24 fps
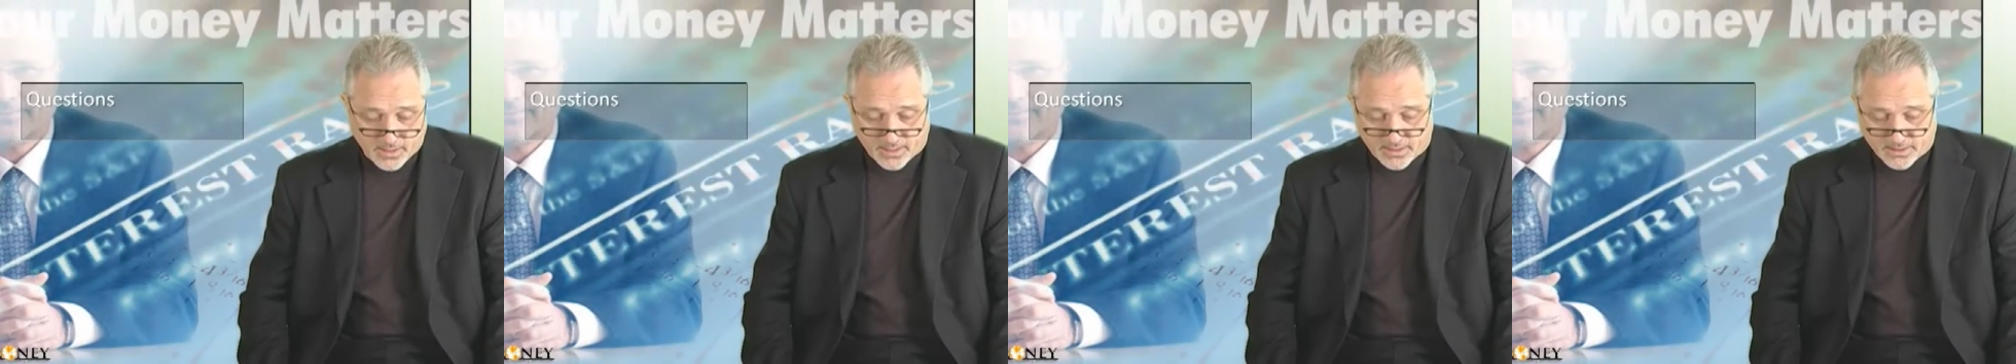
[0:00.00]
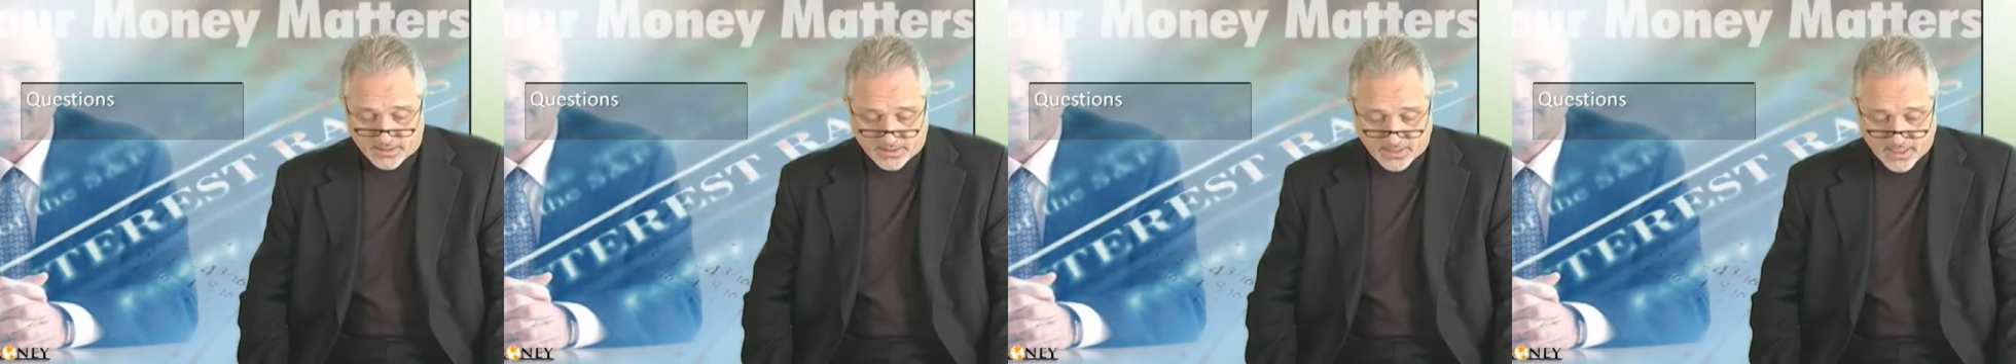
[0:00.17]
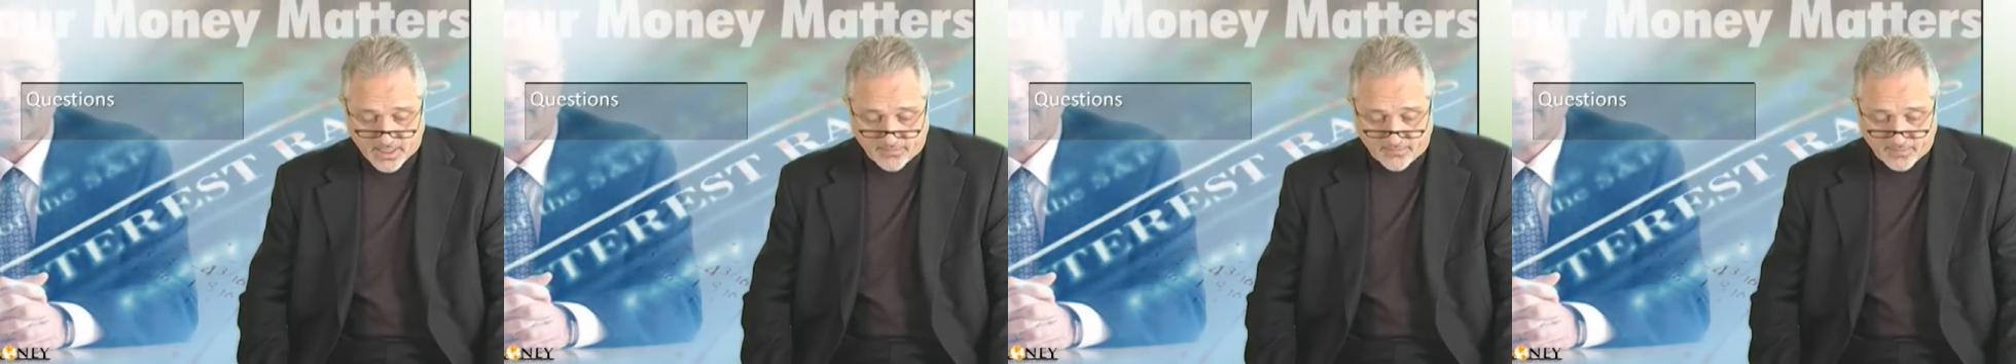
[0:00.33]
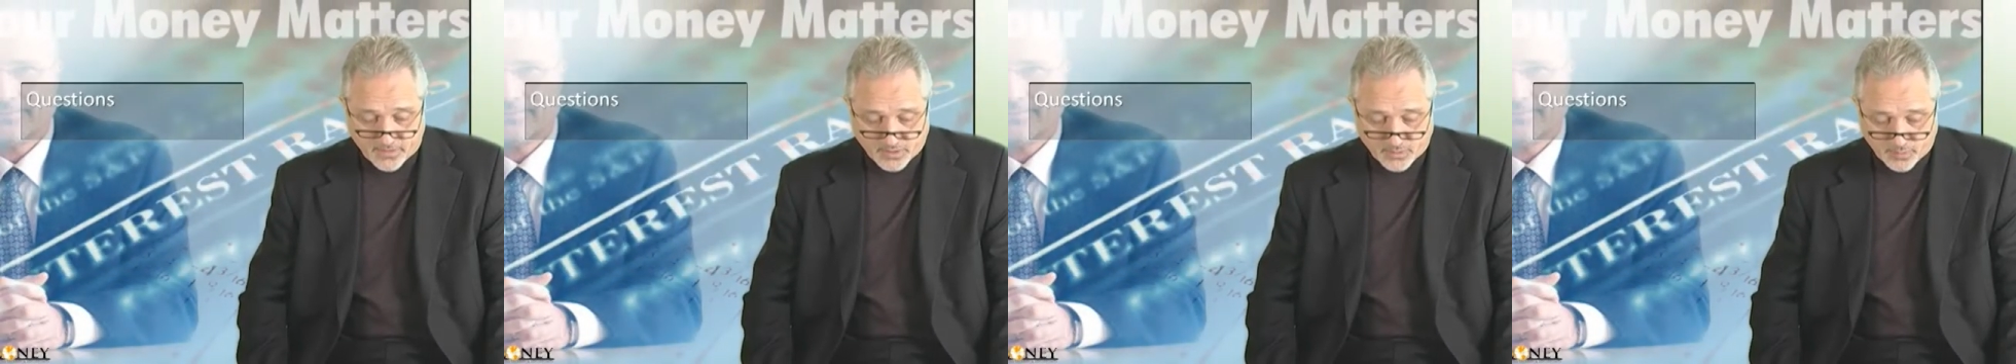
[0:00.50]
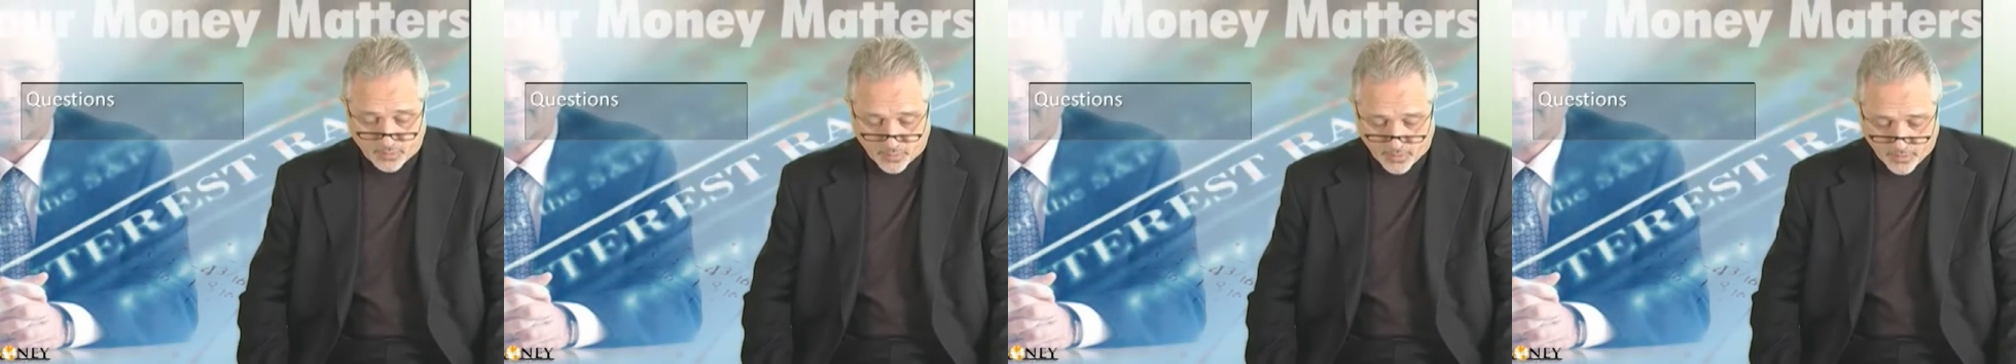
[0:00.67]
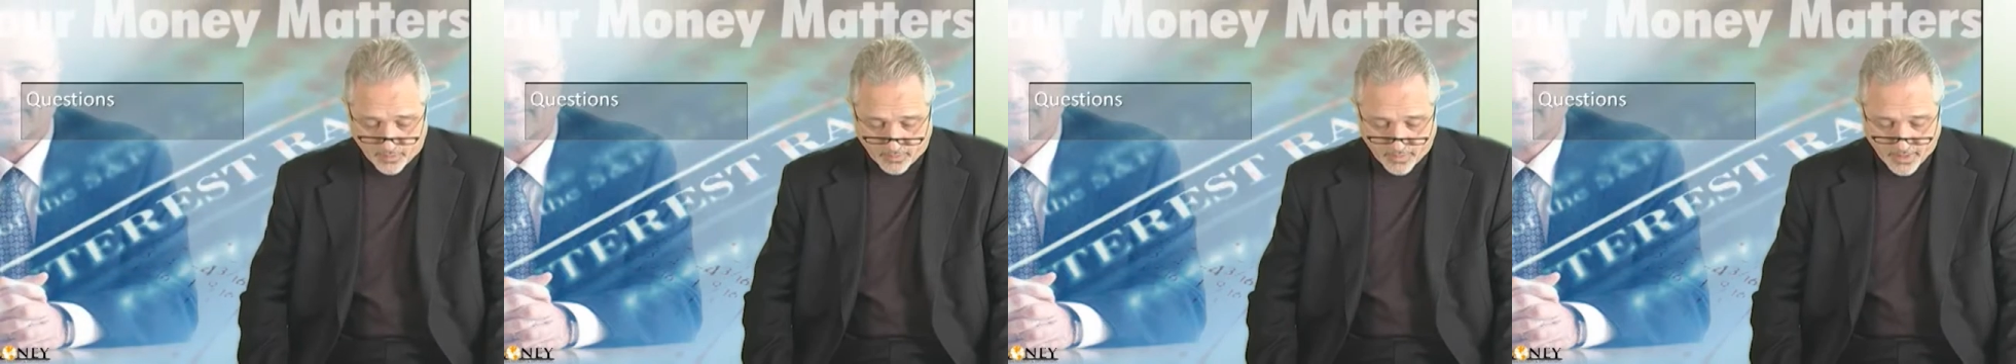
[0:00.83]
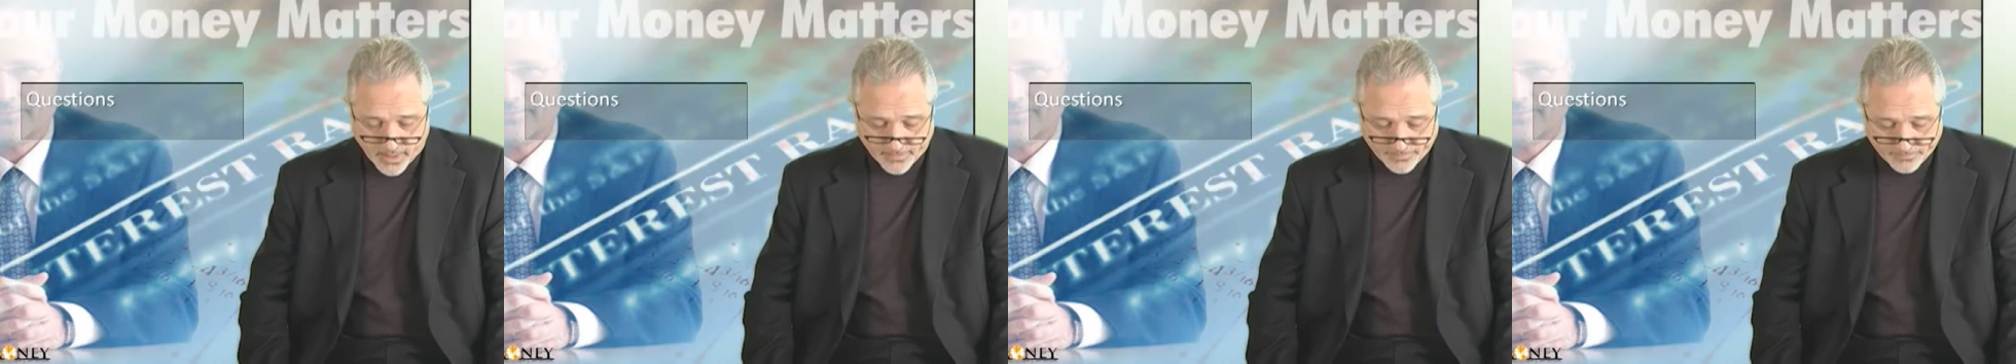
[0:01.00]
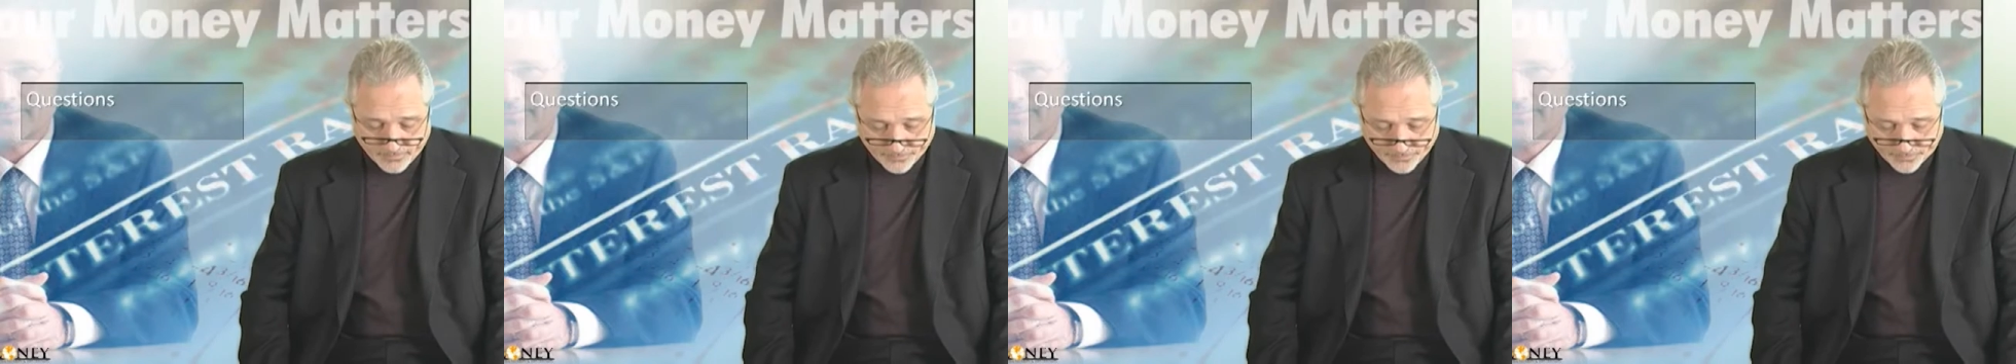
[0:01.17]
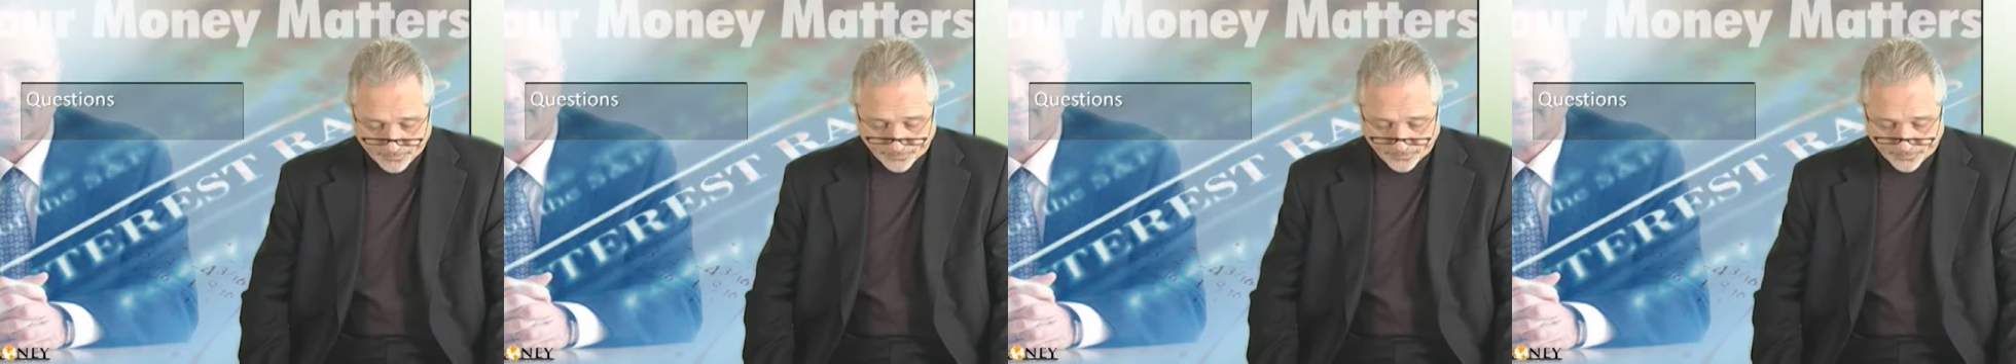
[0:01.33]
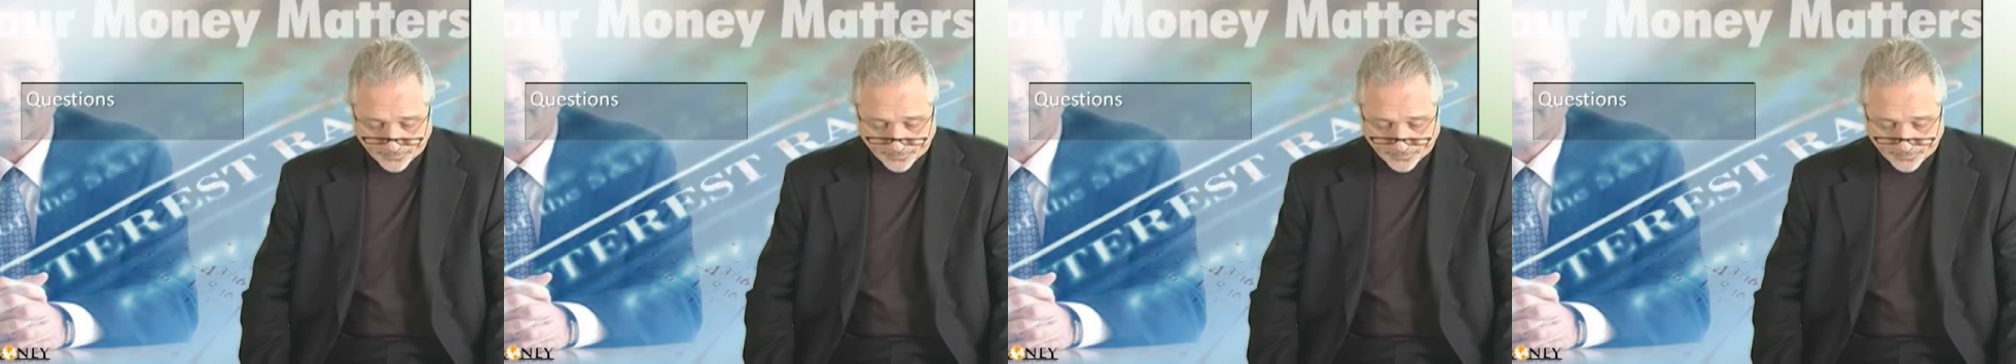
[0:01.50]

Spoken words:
Savings Program.